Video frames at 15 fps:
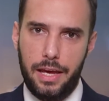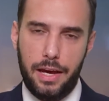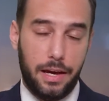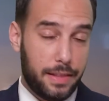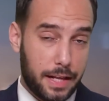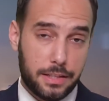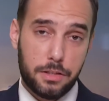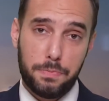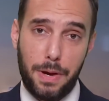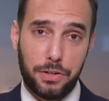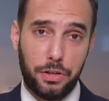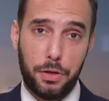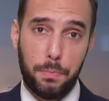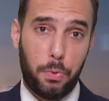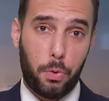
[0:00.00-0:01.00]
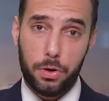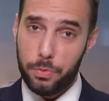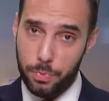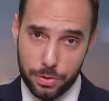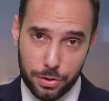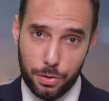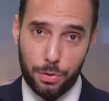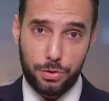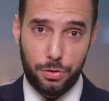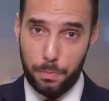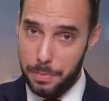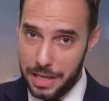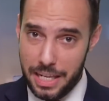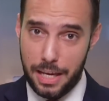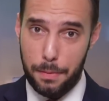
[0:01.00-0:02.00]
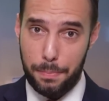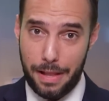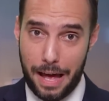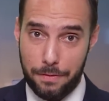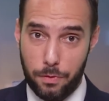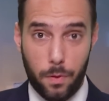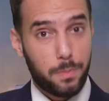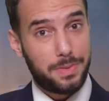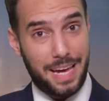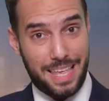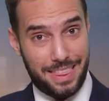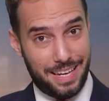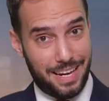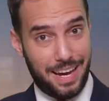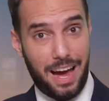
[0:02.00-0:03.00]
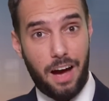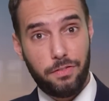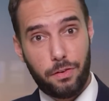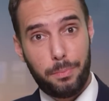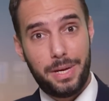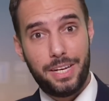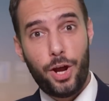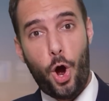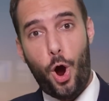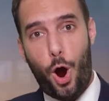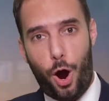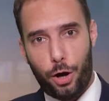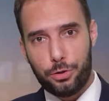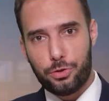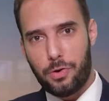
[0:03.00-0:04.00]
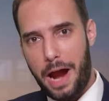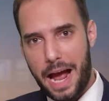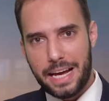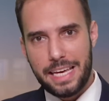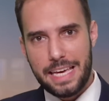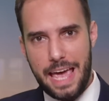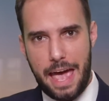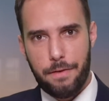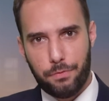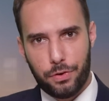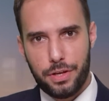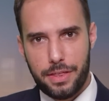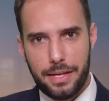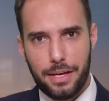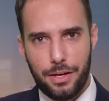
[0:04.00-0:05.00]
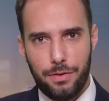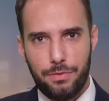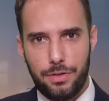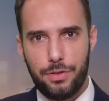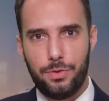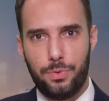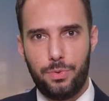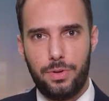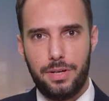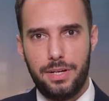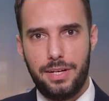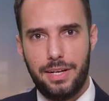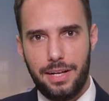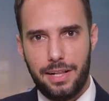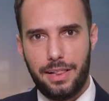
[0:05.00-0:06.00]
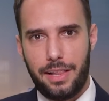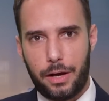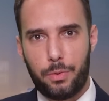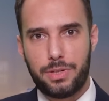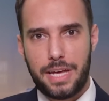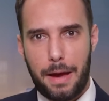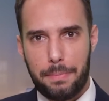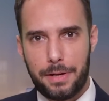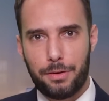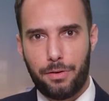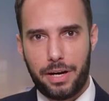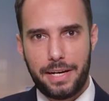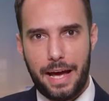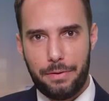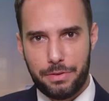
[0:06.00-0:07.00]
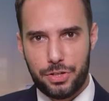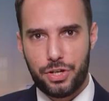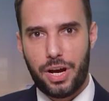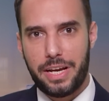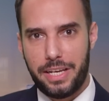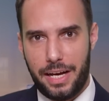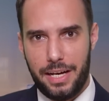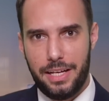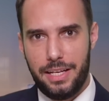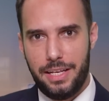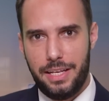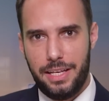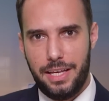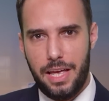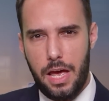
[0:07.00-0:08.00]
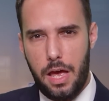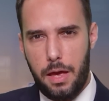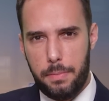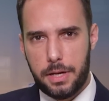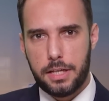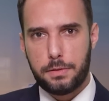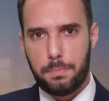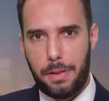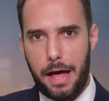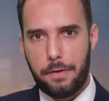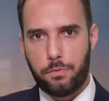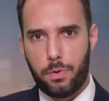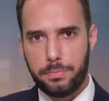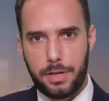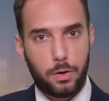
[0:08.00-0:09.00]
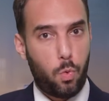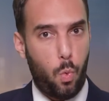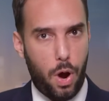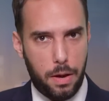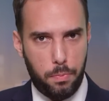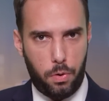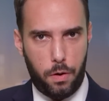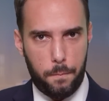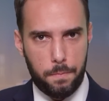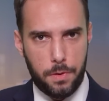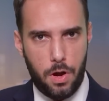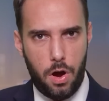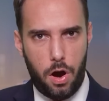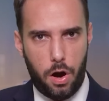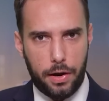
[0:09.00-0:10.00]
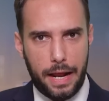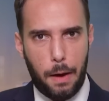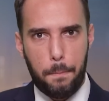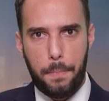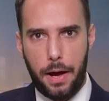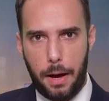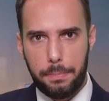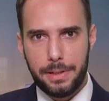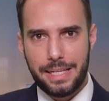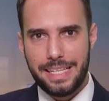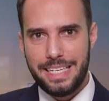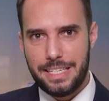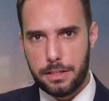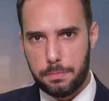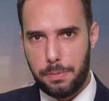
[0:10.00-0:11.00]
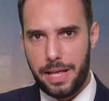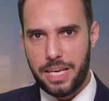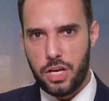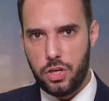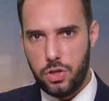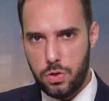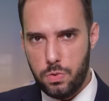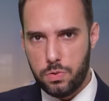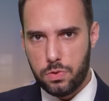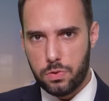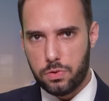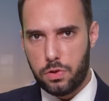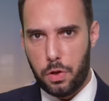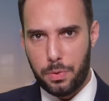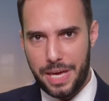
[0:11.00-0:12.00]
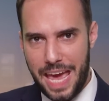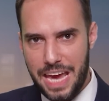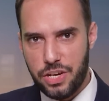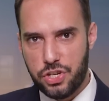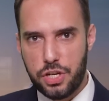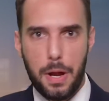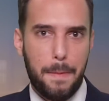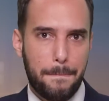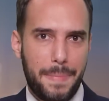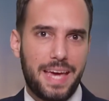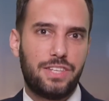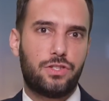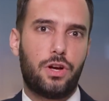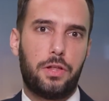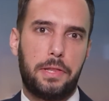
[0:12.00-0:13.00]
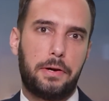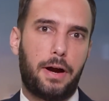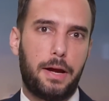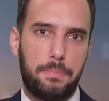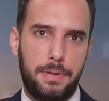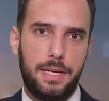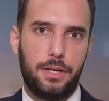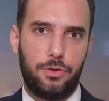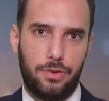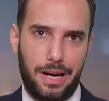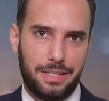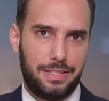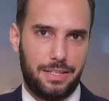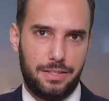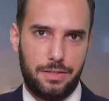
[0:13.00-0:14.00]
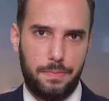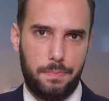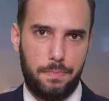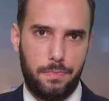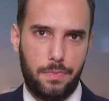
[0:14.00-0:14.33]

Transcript: And that's especially important when social media platforms and the government are tracking everything you do, like what's happening right now in China. Because platforms like Weibo are now publicly displaying users' location based on their IP addresses.